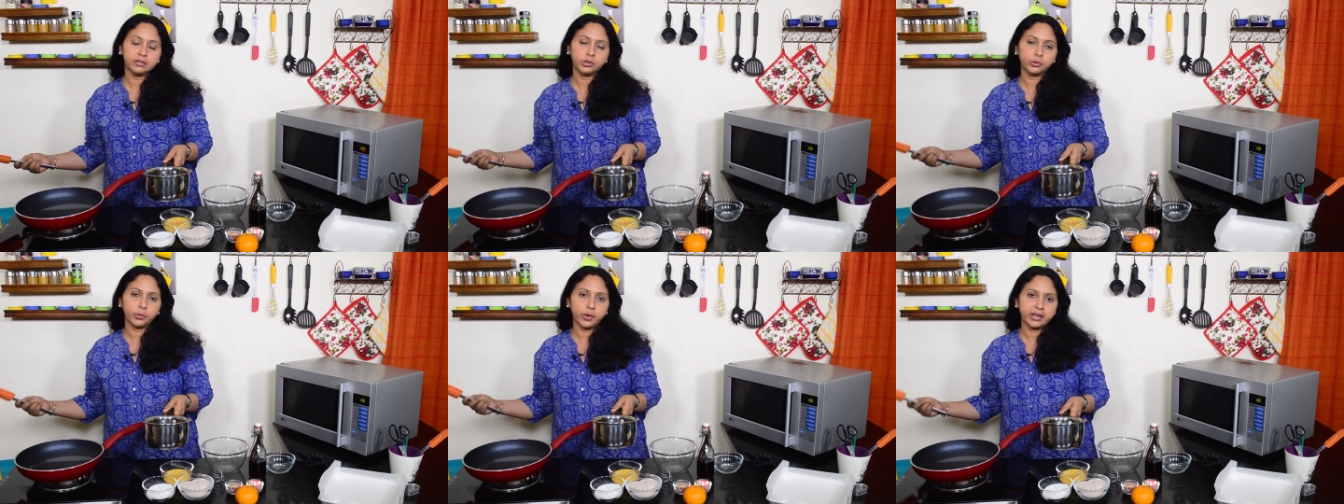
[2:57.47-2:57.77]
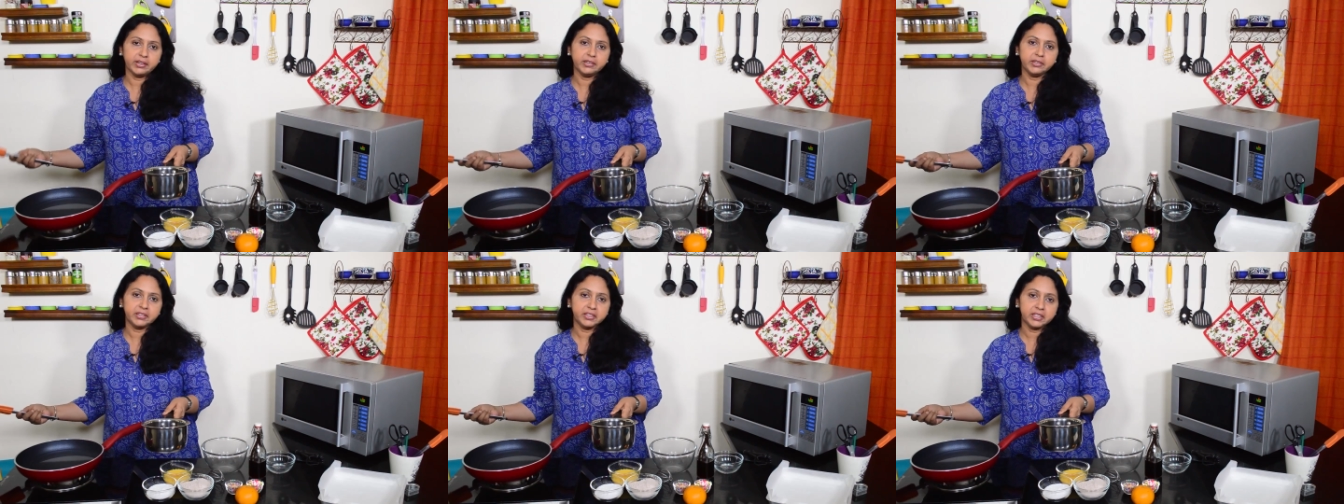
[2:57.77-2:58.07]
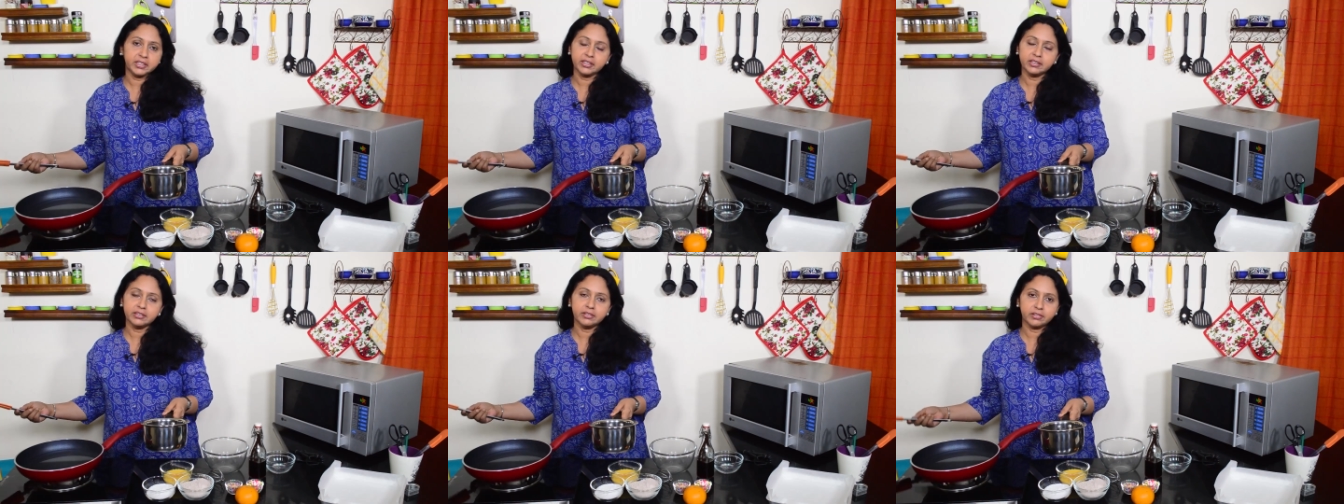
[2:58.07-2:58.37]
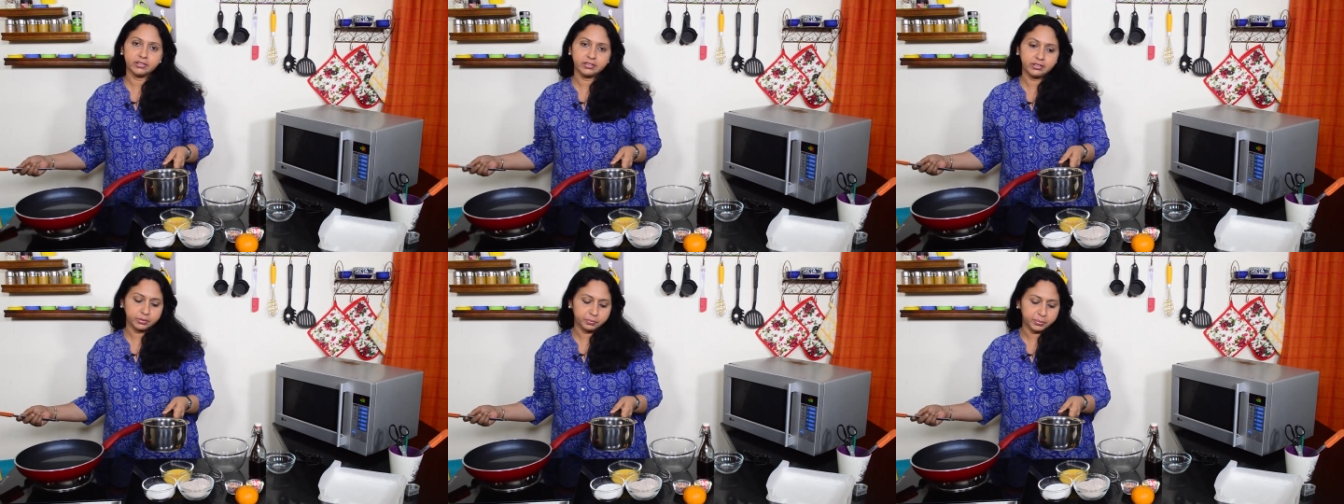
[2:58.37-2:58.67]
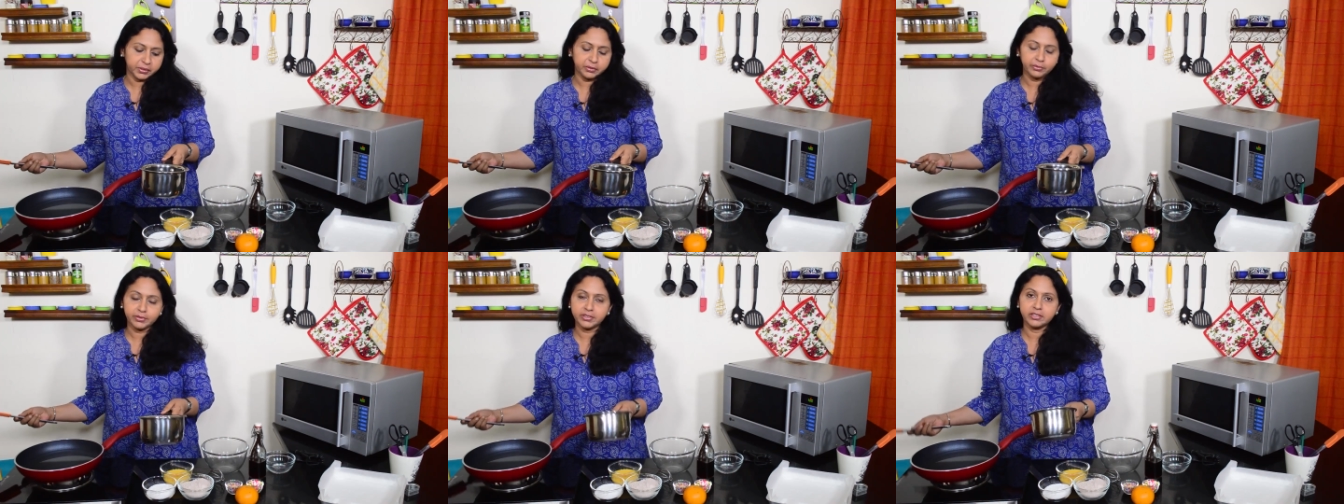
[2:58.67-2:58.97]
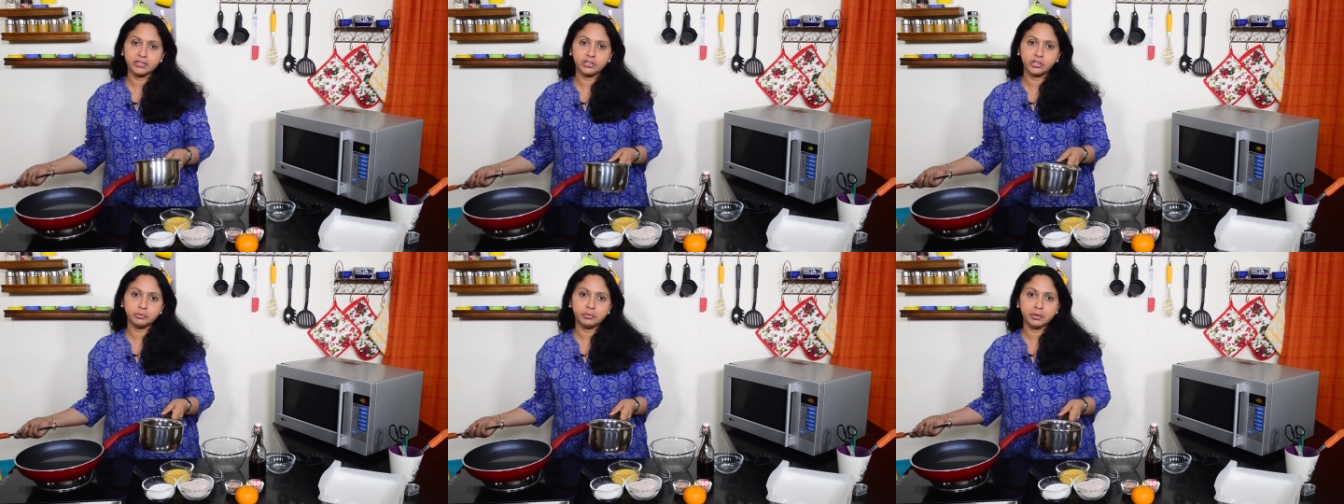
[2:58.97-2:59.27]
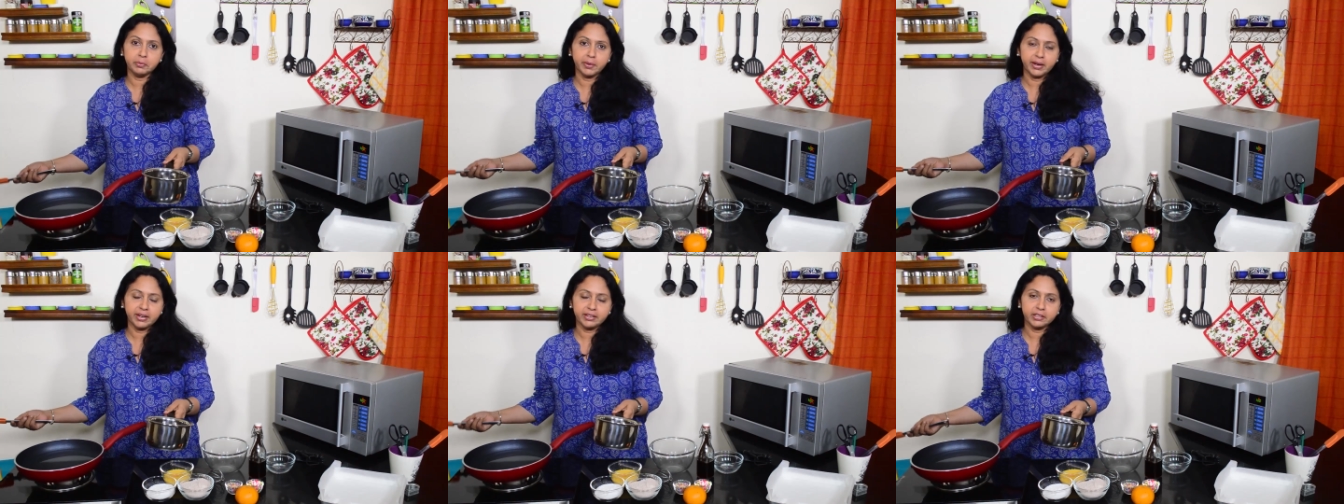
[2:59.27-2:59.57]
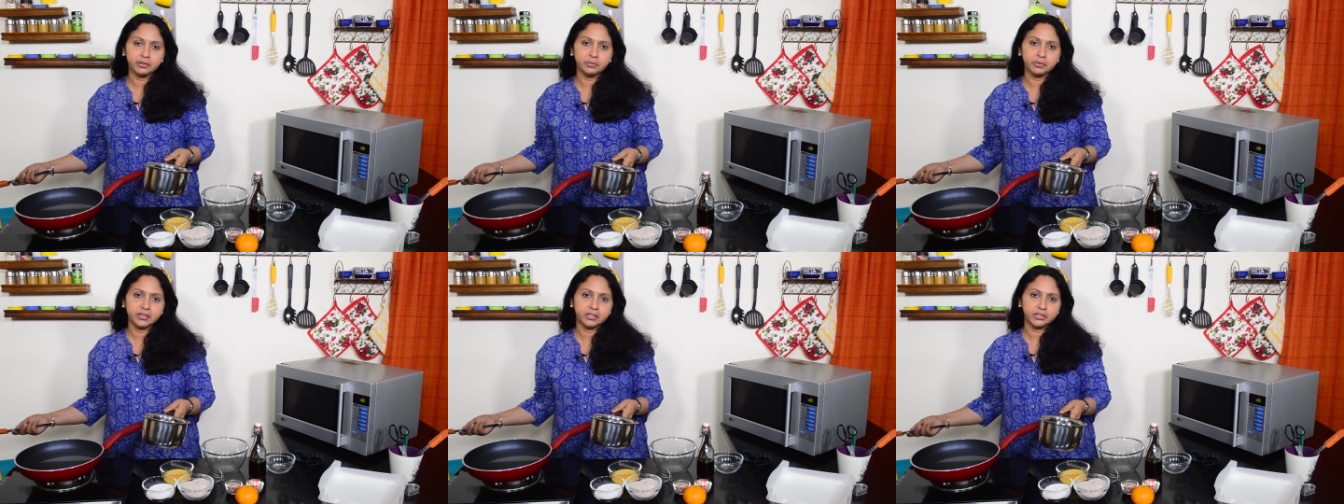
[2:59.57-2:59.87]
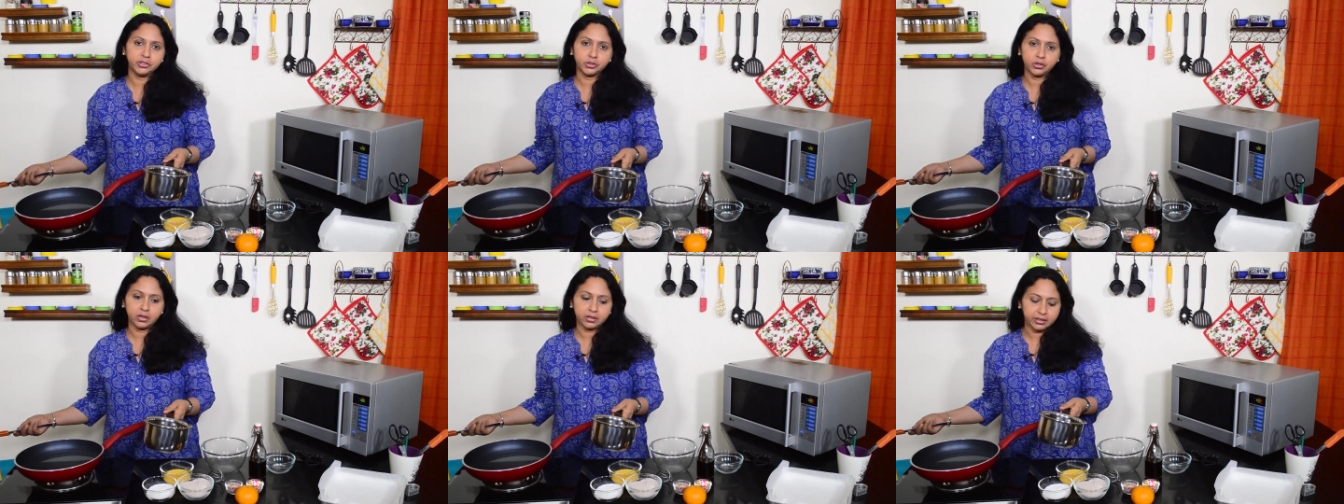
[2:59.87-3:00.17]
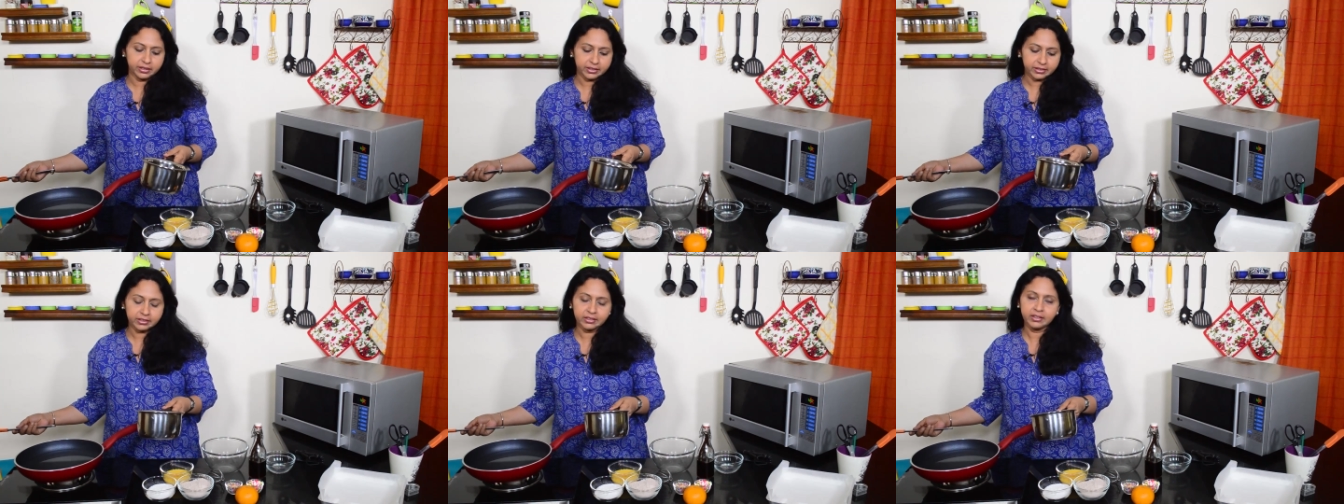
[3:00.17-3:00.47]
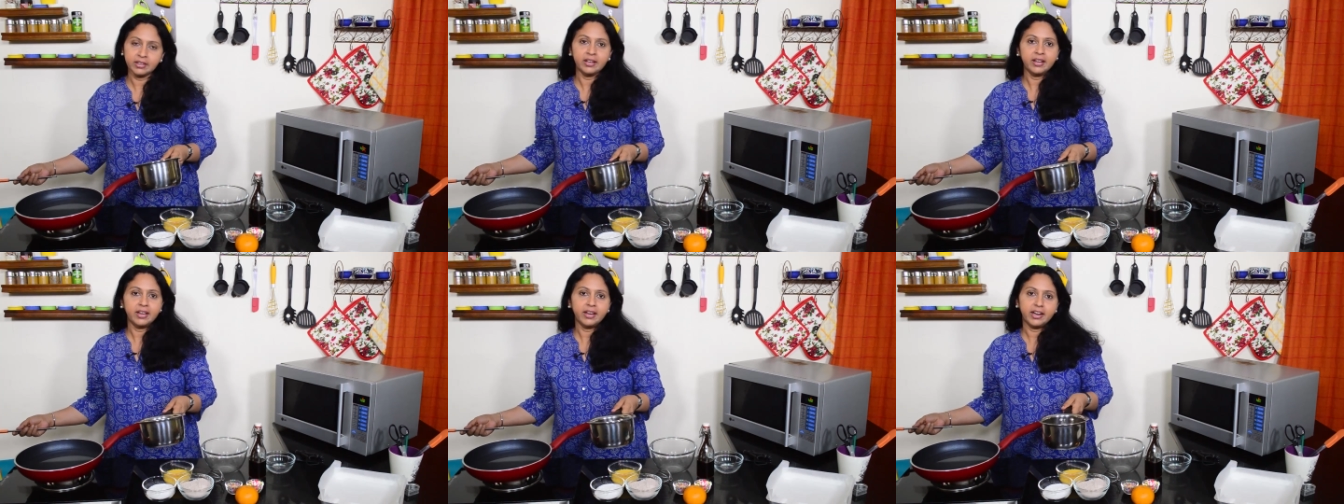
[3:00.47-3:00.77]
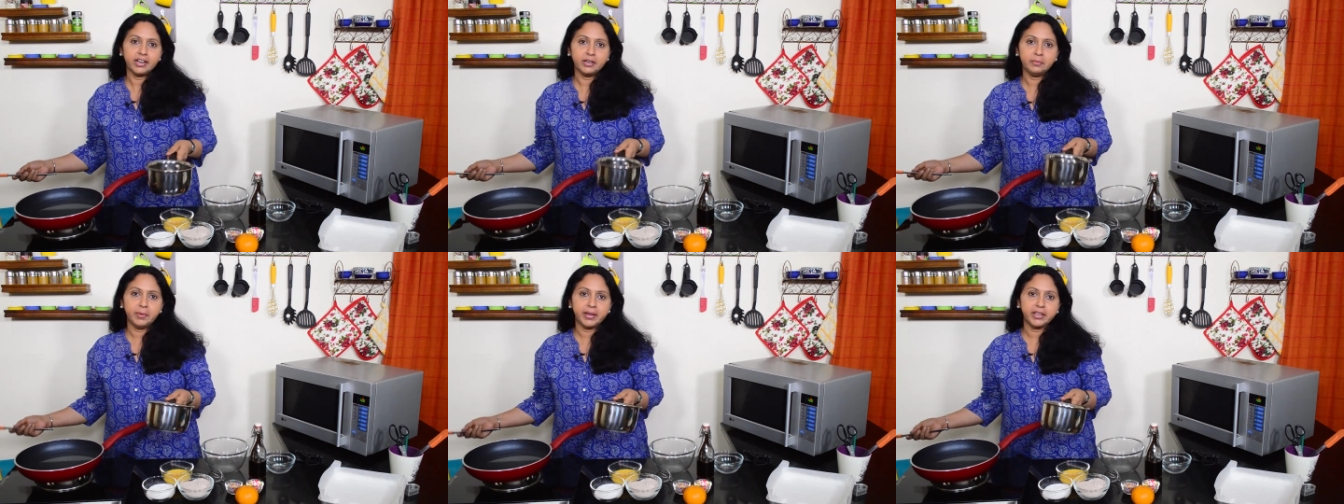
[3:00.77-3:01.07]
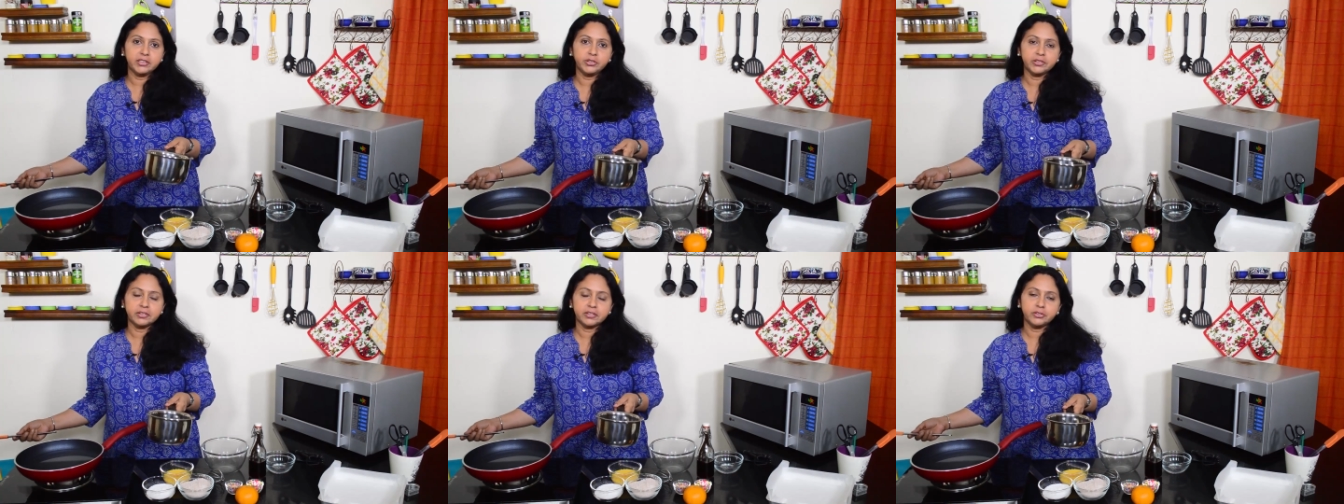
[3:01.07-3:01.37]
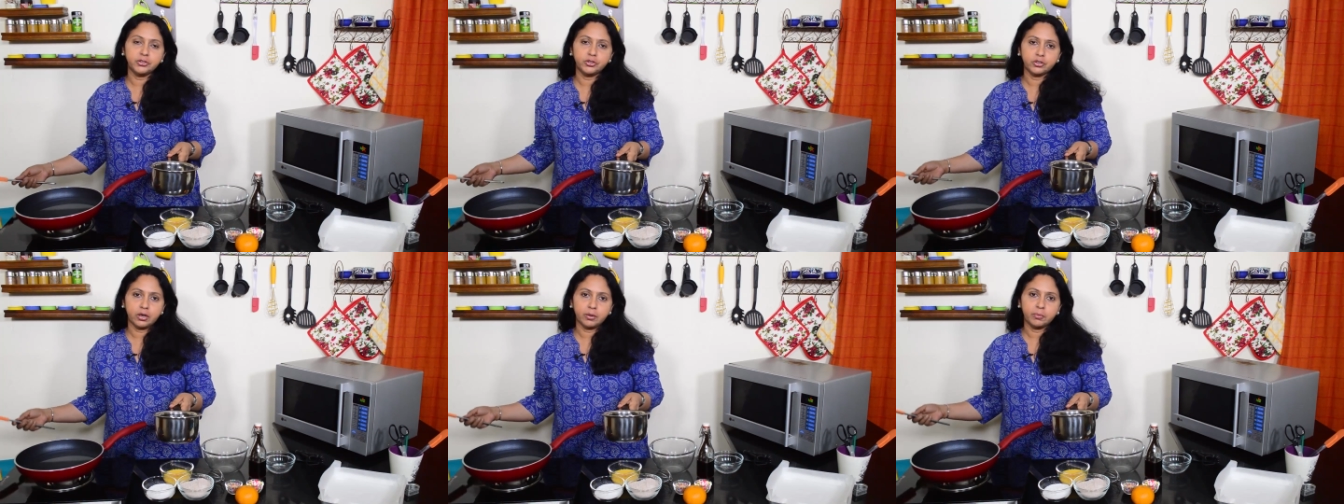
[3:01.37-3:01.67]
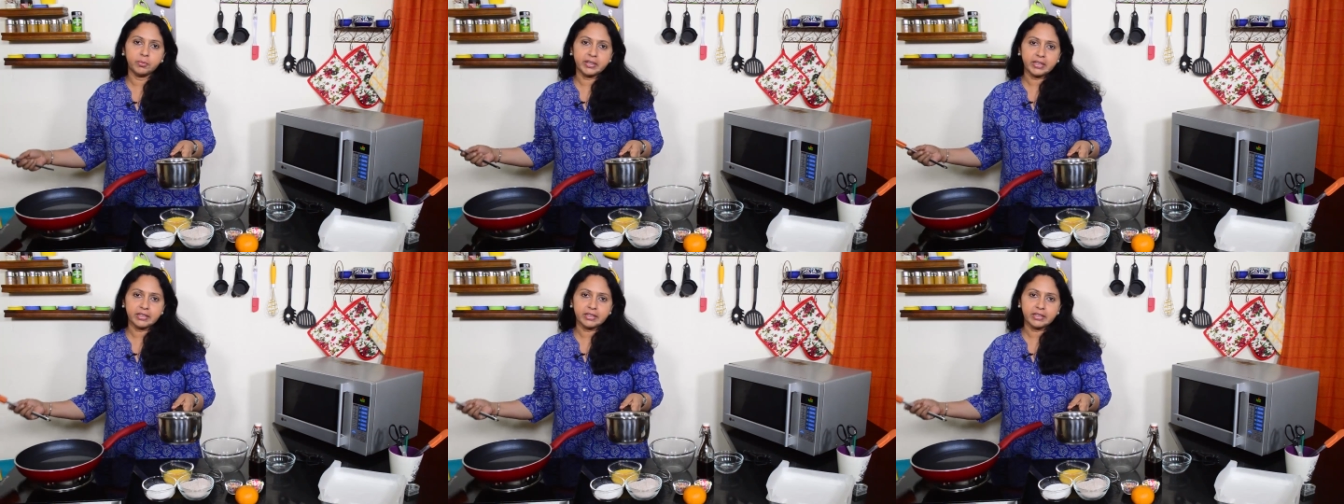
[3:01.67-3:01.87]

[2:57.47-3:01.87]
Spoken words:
quantity in the recipe which is to be melted with the chocolate, it makes your job